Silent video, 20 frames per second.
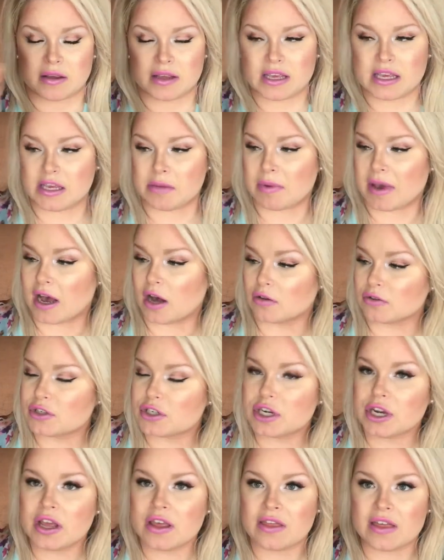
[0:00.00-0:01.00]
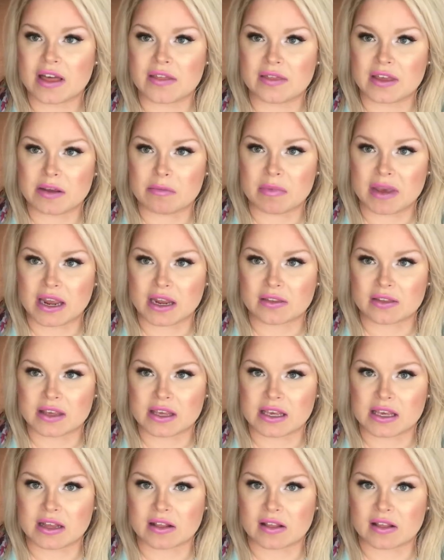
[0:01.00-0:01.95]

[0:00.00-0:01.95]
key pouch that they make, the key